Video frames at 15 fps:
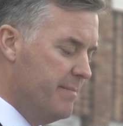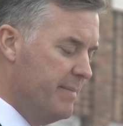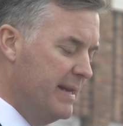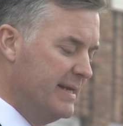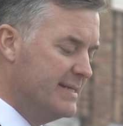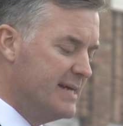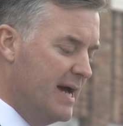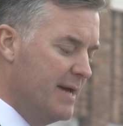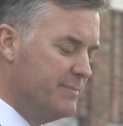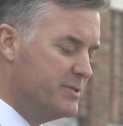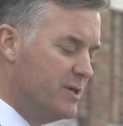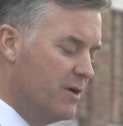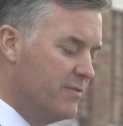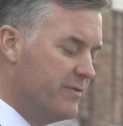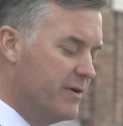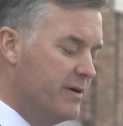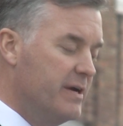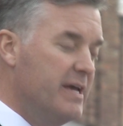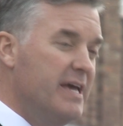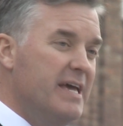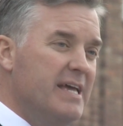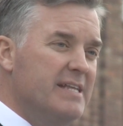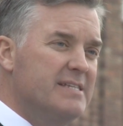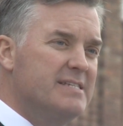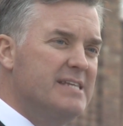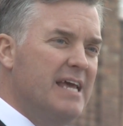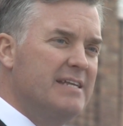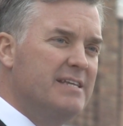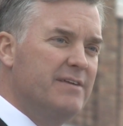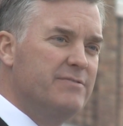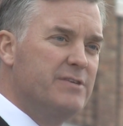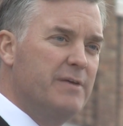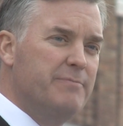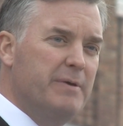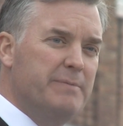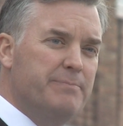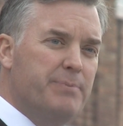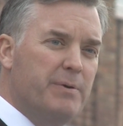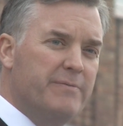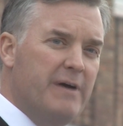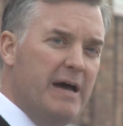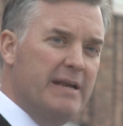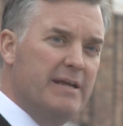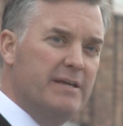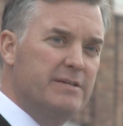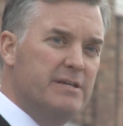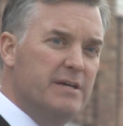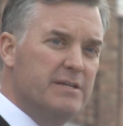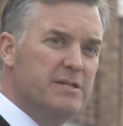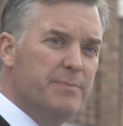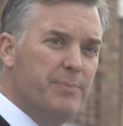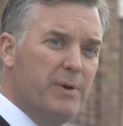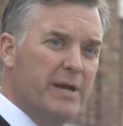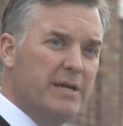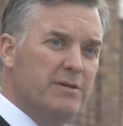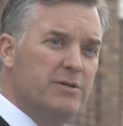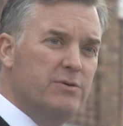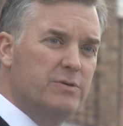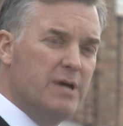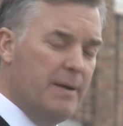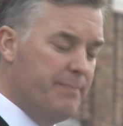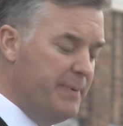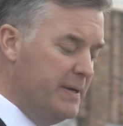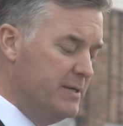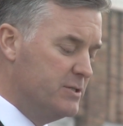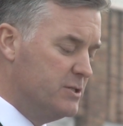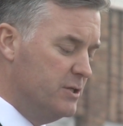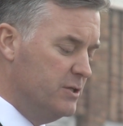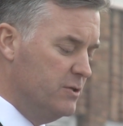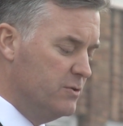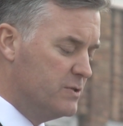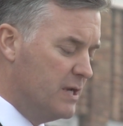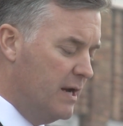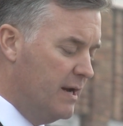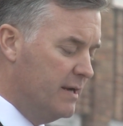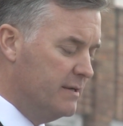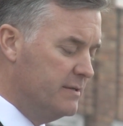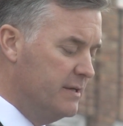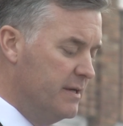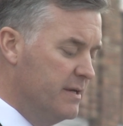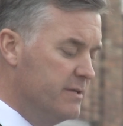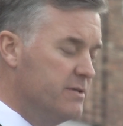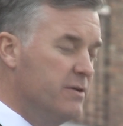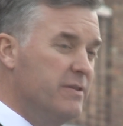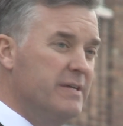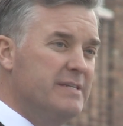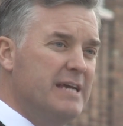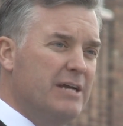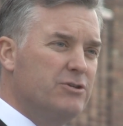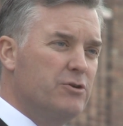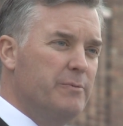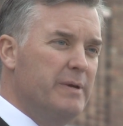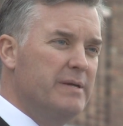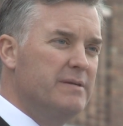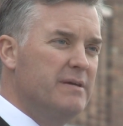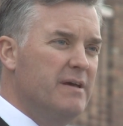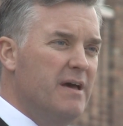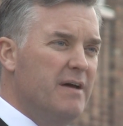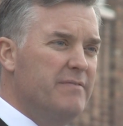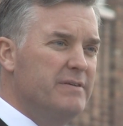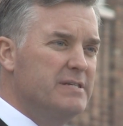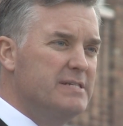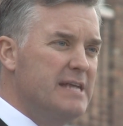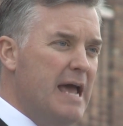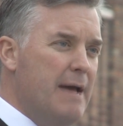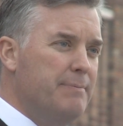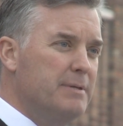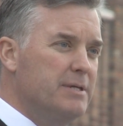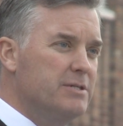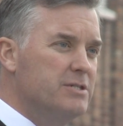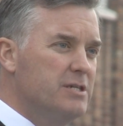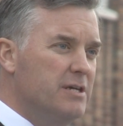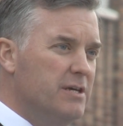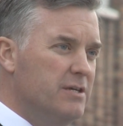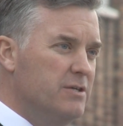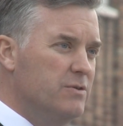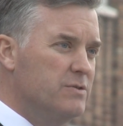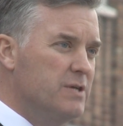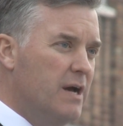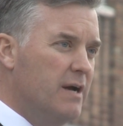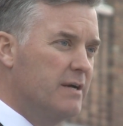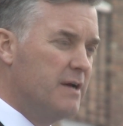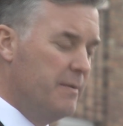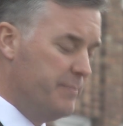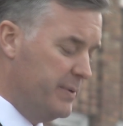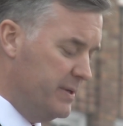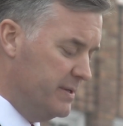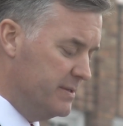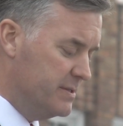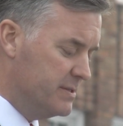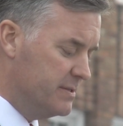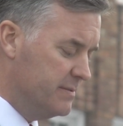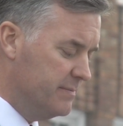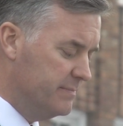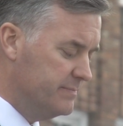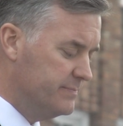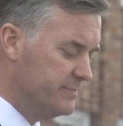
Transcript: Many times over, incentives have been provided to bring new companies to Utah to the detriment of established Utah companies.